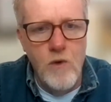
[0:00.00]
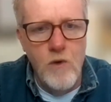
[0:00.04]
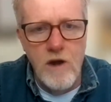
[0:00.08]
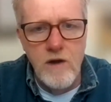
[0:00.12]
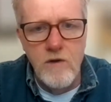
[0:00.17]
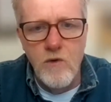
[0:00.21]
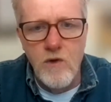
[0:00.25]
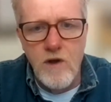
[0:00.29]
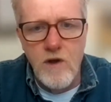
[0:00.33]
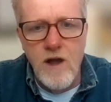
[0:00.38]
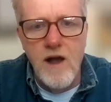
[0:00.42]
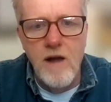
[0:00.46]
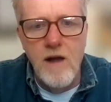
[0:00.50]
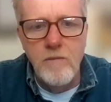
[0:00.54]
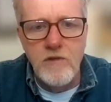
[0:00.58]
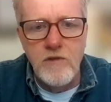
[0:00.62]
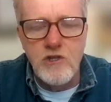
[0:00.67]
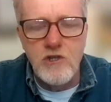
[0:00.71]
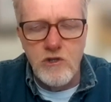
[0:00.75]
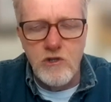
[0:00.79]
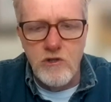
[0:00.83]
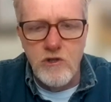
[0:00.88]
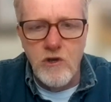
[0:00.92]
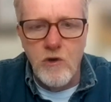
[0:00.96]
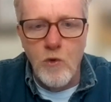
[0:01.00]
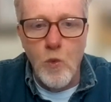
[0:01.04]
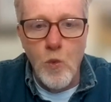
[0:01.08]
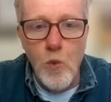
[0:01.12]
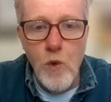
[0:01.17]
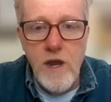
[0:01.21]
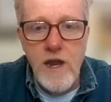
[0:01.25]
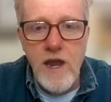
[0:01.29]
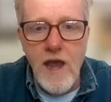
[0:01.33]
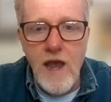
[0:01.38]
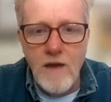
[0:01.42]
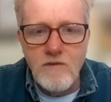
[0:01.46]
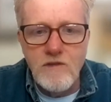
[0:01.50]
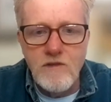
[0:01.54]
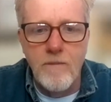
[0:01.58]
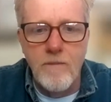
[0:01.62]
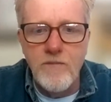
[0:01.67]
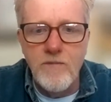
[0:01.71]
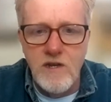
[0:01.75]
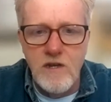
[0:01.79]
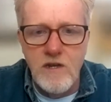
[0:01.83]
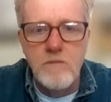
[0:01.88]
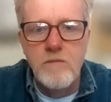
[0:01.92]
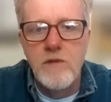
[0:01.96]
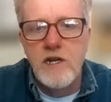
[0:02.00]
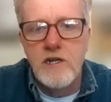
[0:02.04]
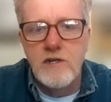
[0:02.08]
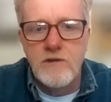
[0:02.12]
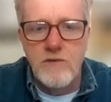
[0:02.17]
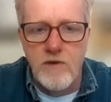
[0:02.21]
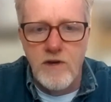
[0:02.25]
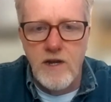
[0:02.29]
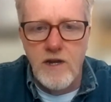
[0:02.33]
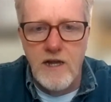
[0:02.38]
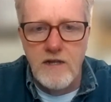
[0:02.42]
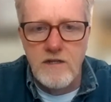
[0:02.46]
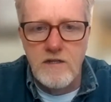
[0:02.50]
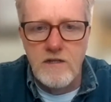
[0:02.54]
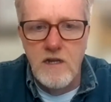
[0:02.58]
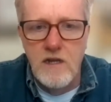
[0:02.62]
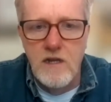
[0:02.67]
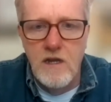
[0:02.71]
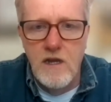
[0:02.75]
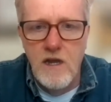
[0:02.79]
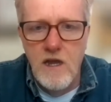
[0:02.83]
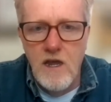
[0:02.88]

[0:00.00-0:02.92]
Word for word: want to accomplish so that we have something to measure against